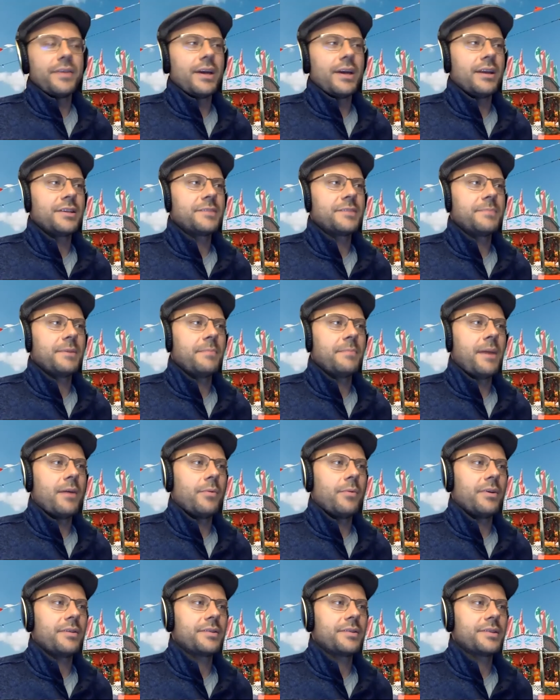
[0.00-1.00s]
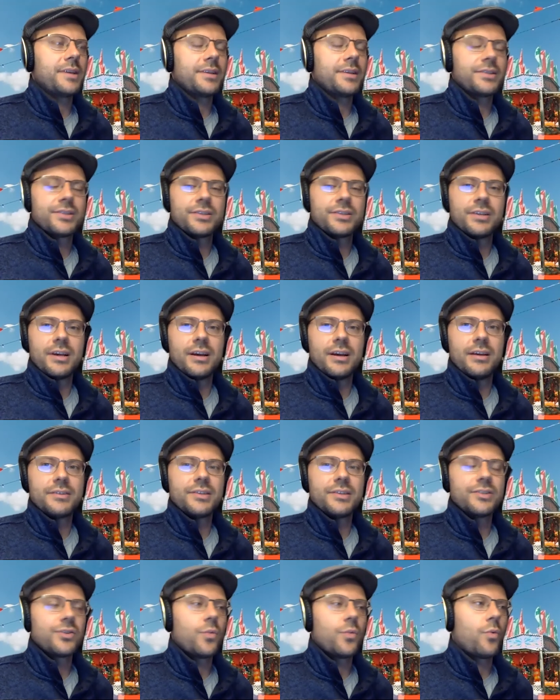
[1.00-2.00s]
about that. It's been met with such
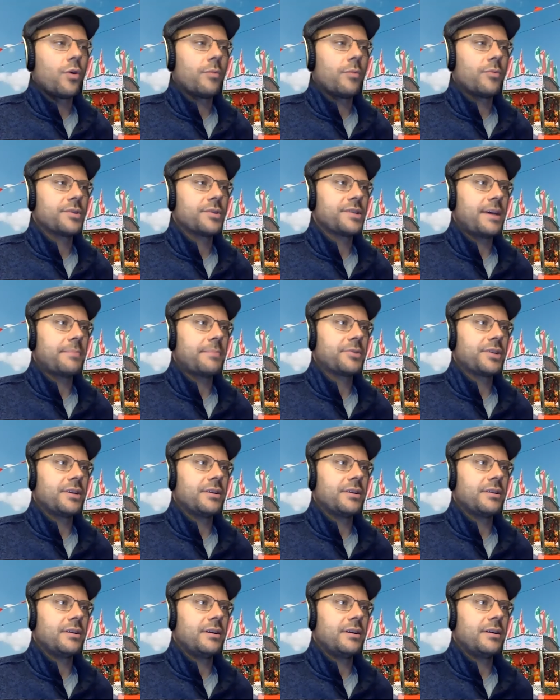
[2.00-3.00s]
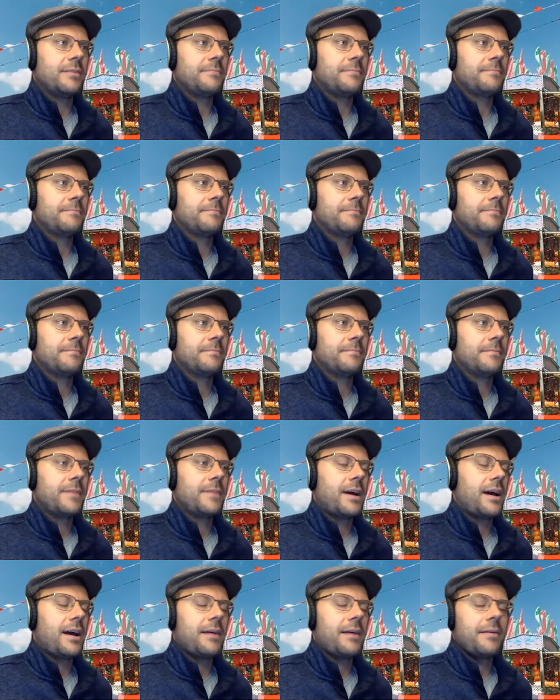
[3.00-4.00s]
uh, such a warm reception. Um, oh,
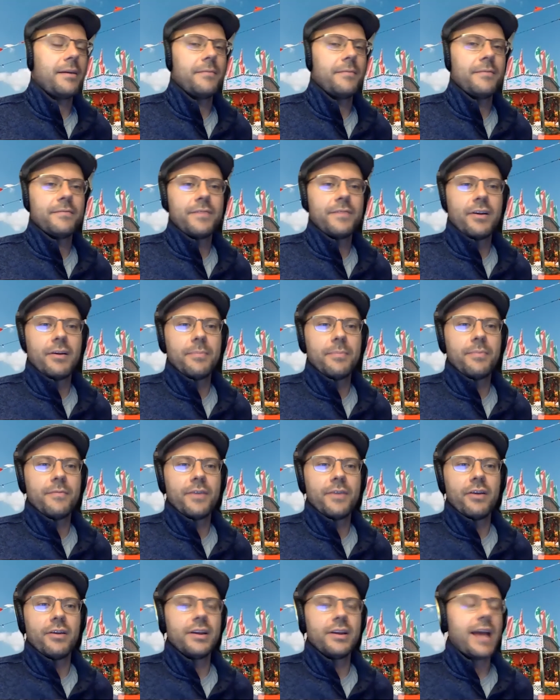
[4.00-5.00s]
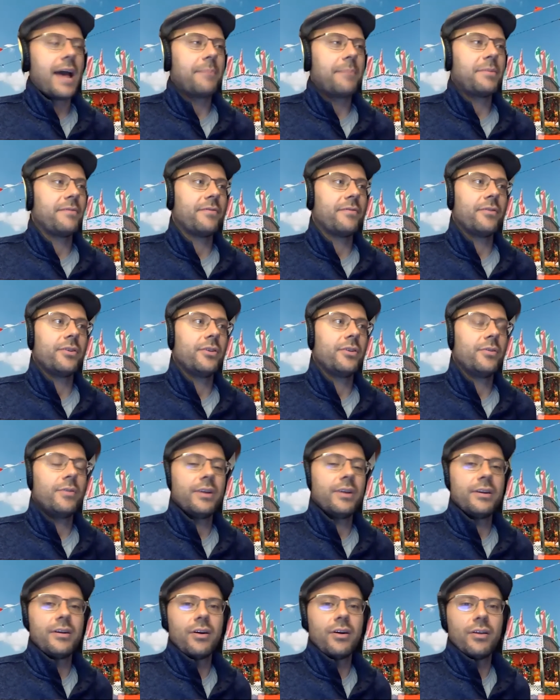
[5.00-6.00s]
I, well. very very happy for
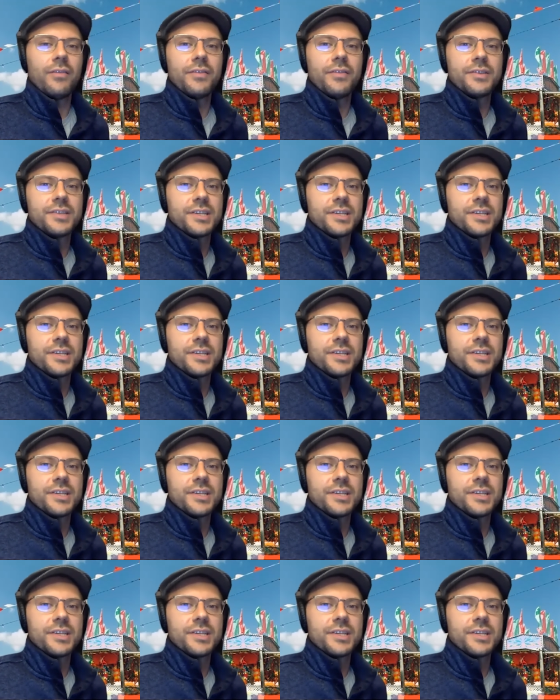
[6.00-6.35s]
you and all